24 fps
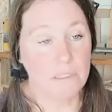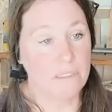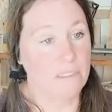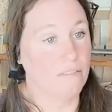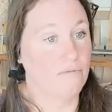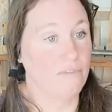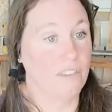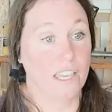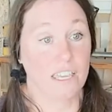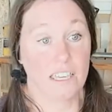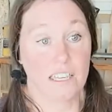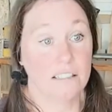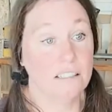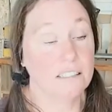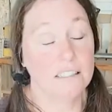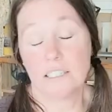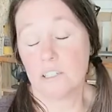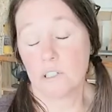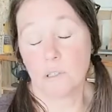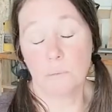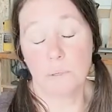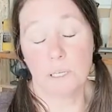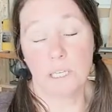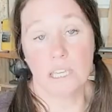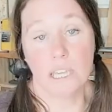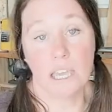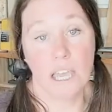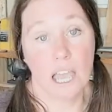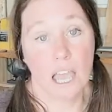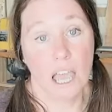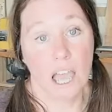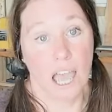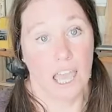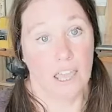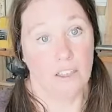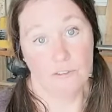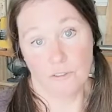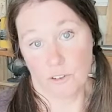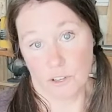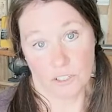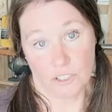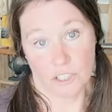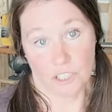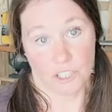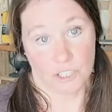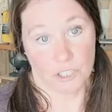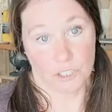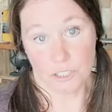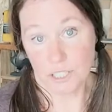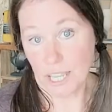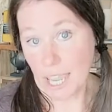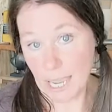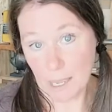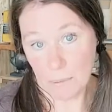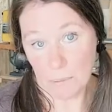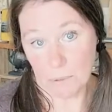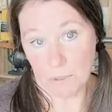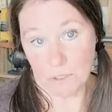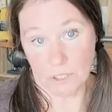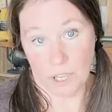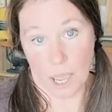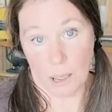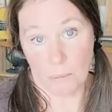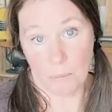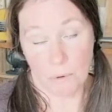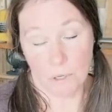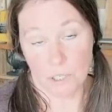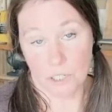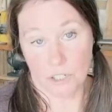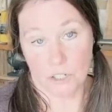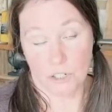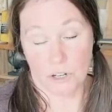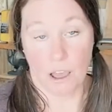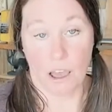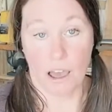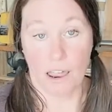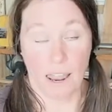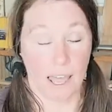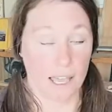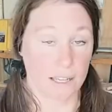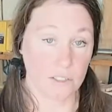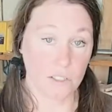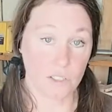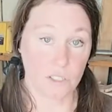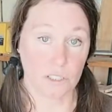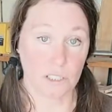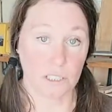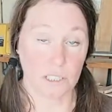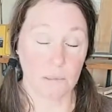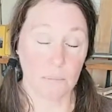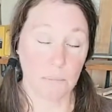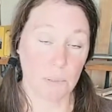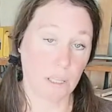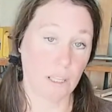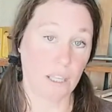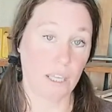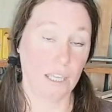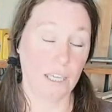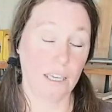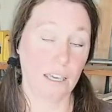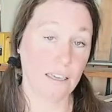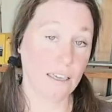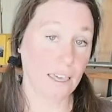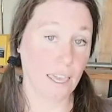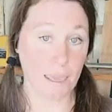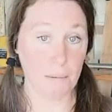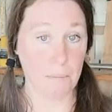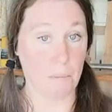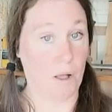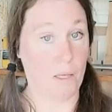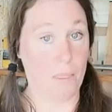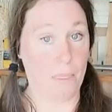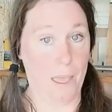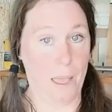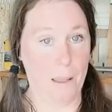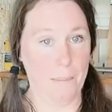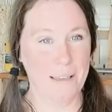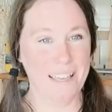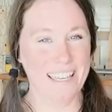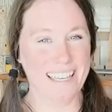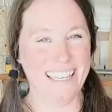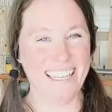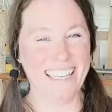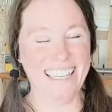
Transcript: and then they could still be a functional tabletop when you're not actually playing a game on them.